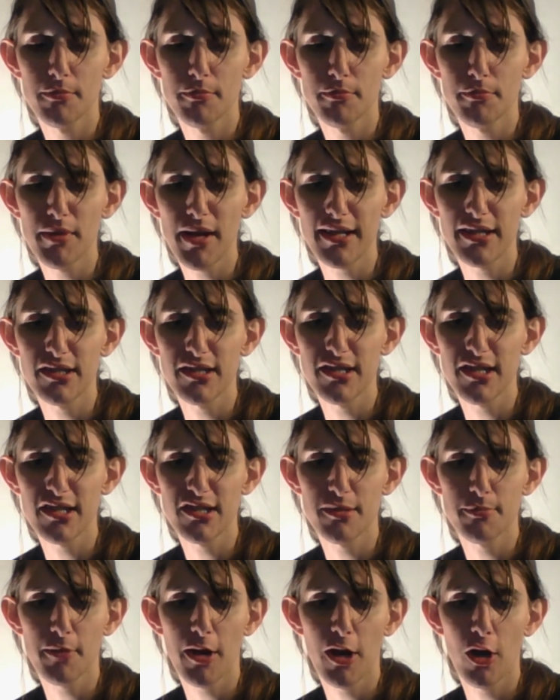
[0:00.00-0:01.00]
Back in
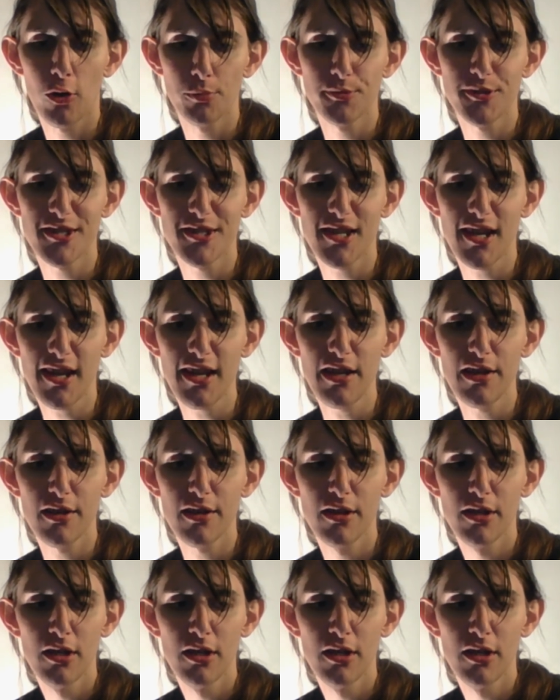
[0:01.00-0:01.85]
Texas, my home state.